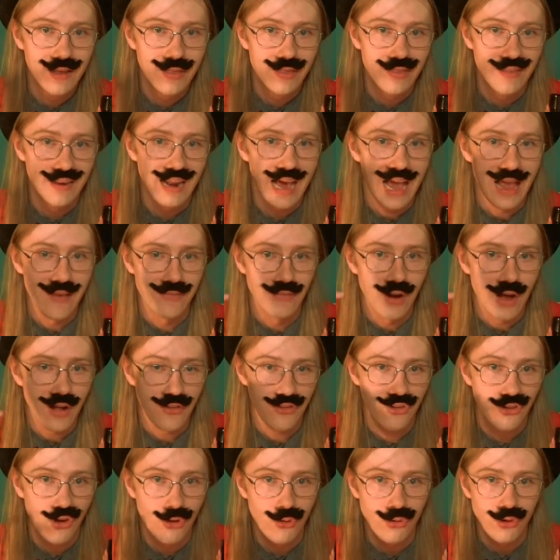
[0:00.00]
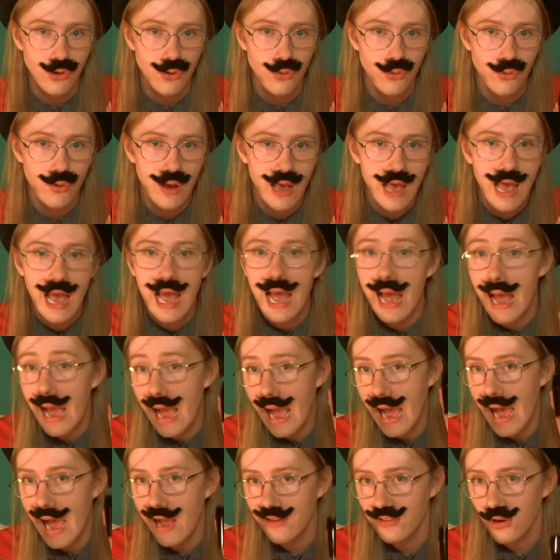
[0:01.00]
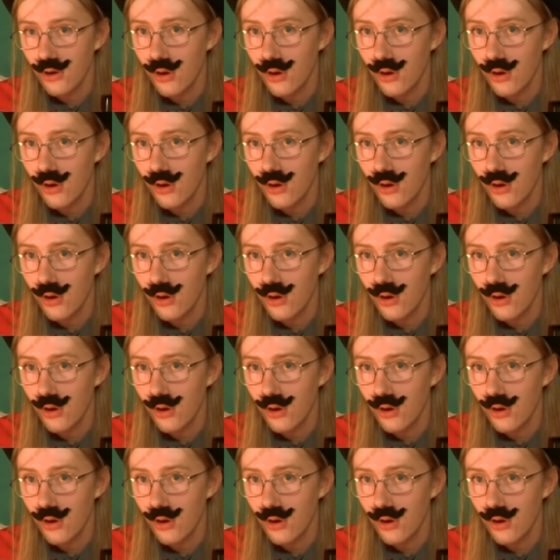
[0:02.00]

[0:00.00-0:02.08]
that I have not shown you at